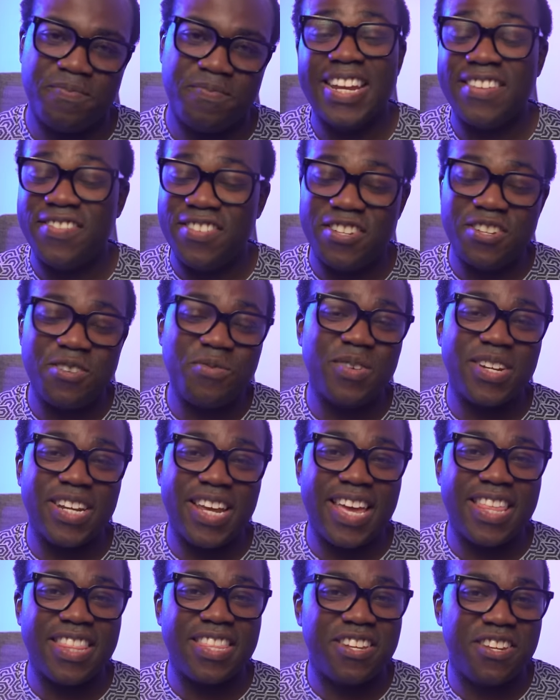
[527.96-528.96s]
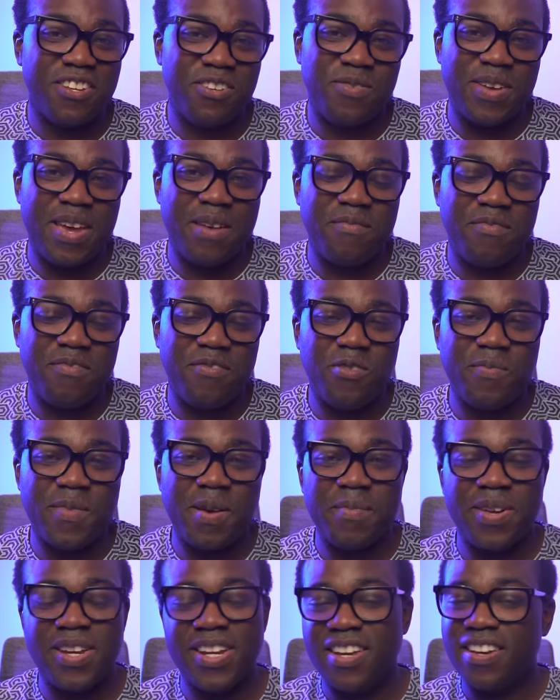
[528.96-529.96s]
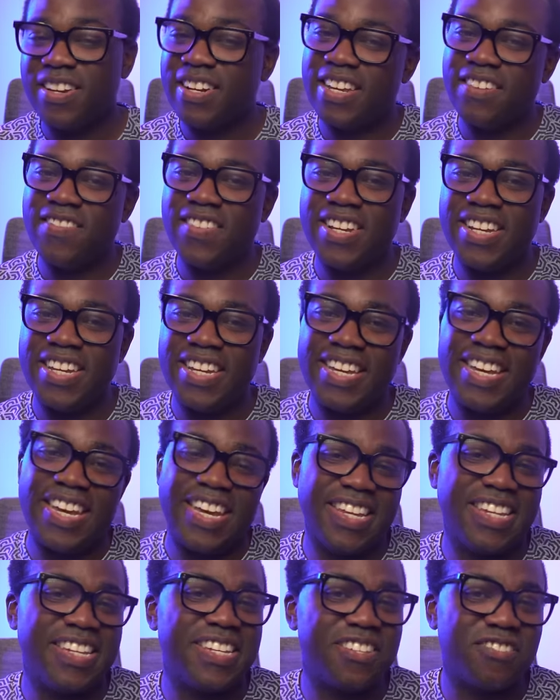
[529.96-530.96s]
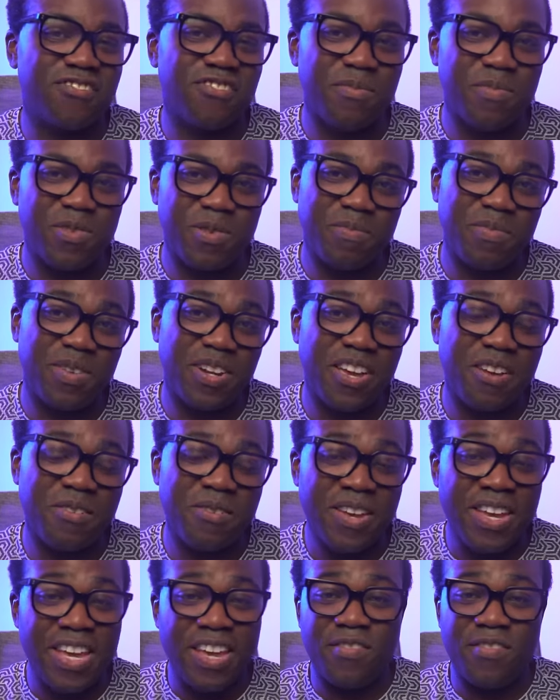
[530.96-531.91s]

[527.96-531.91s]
And if you do want to get the new M4 Mac Mini, I'll leave a link in the description below.